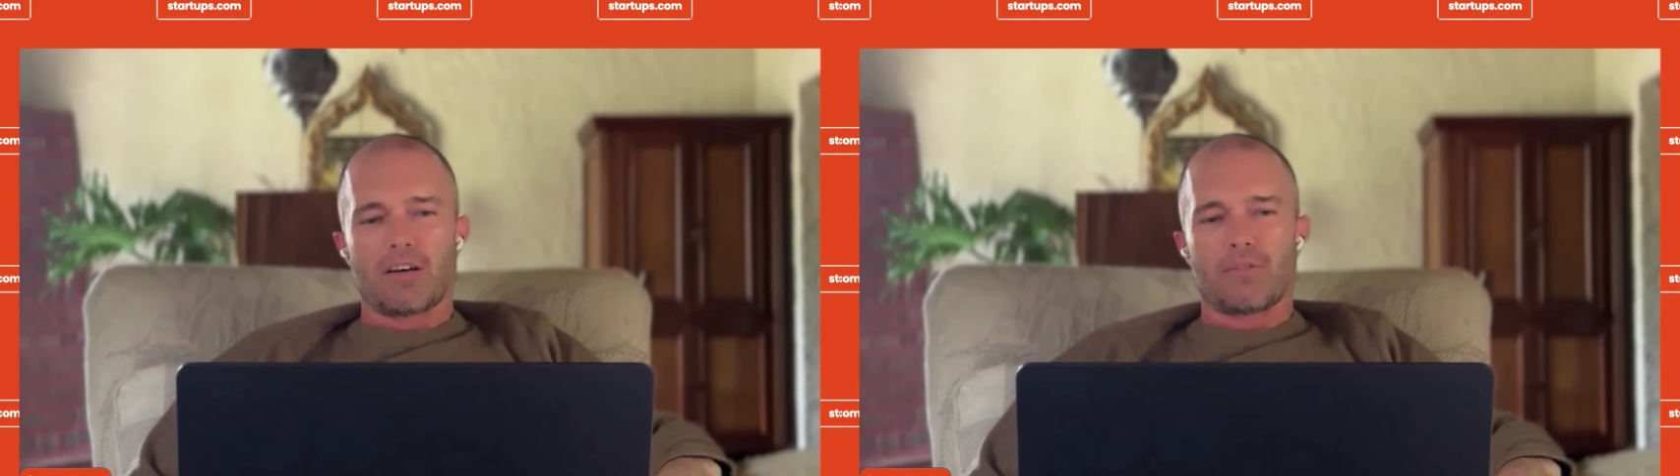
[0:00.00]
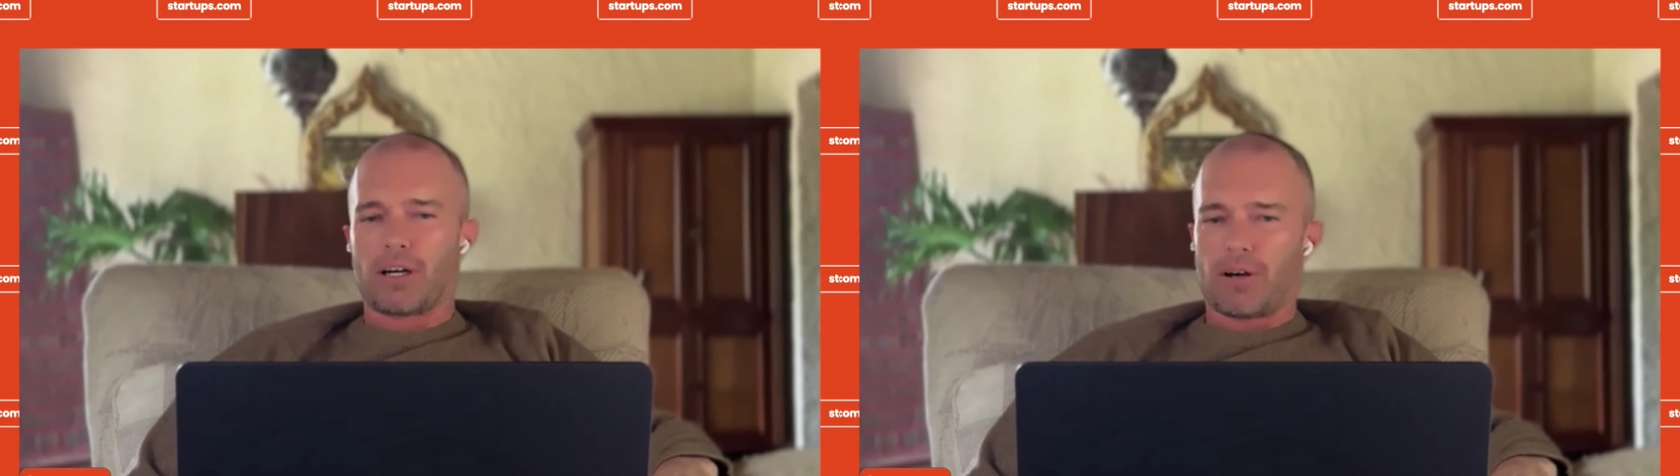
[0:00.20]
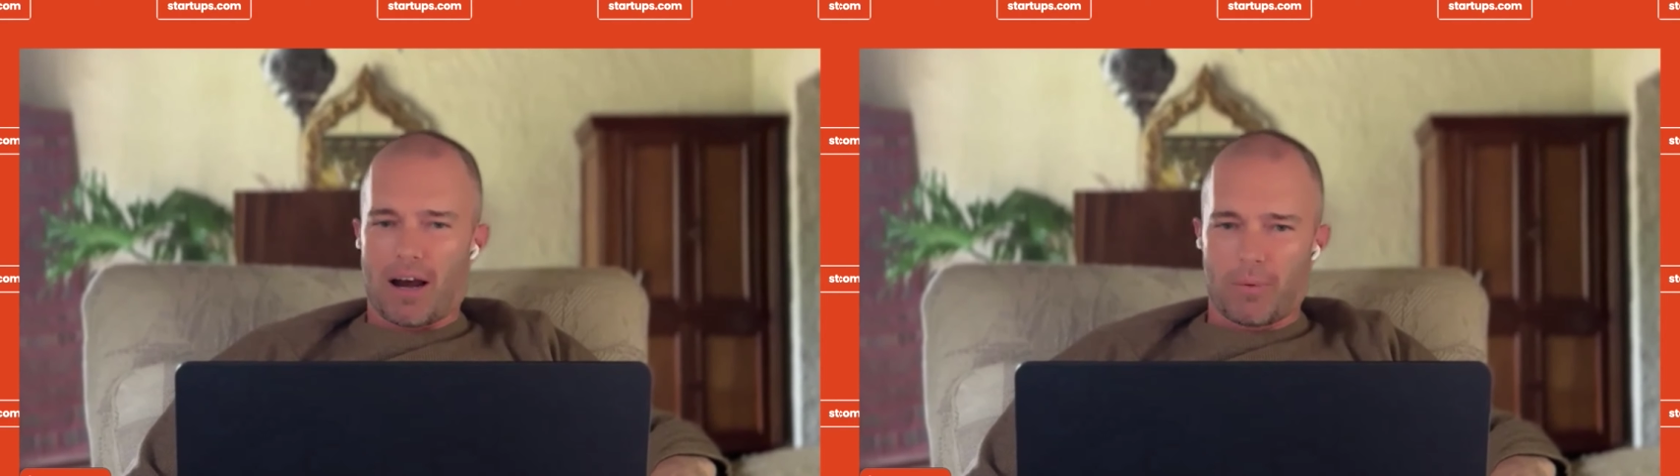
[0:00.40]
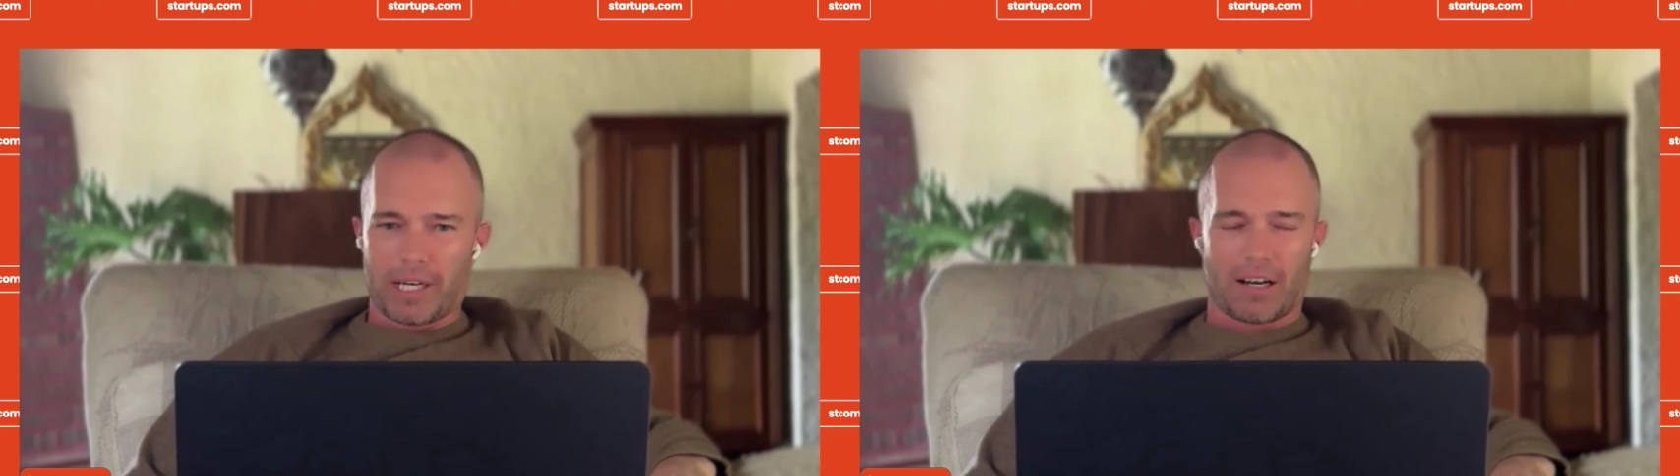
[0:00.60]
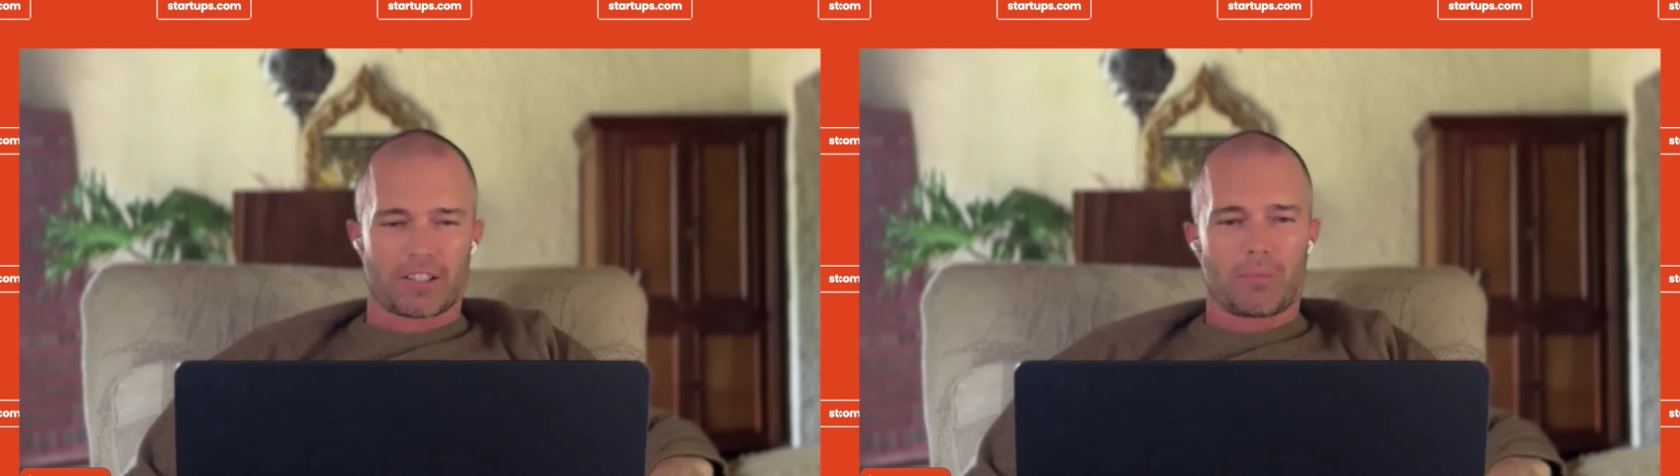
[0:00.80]
figuring out how we get
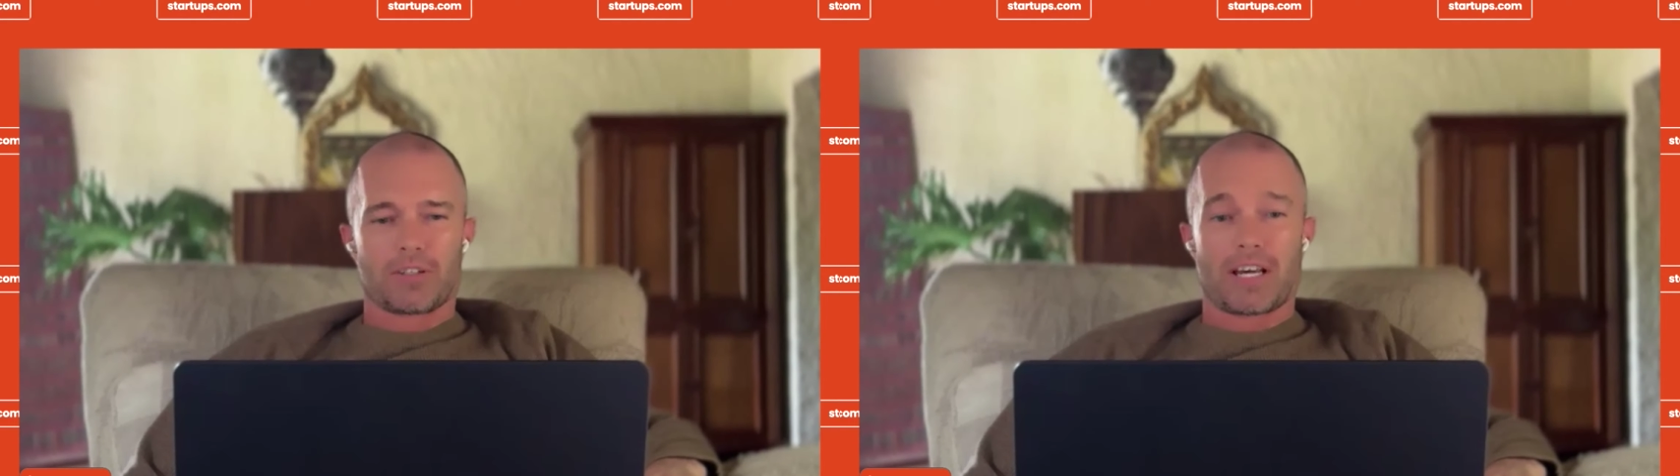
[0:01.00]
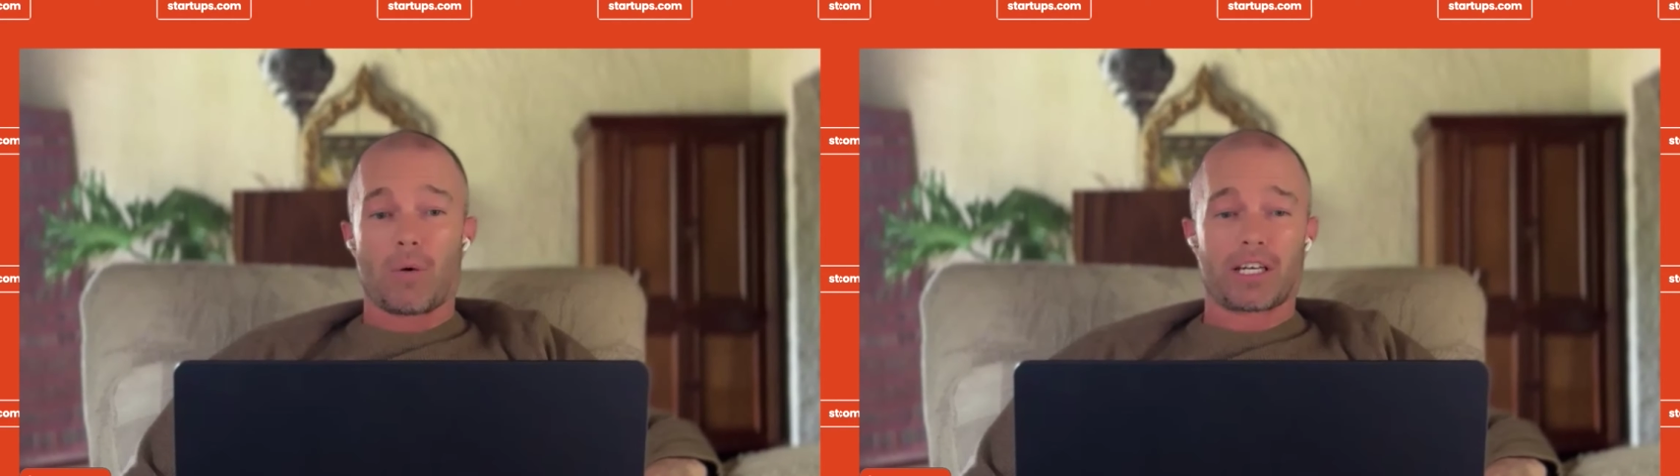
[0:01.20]
customers, how we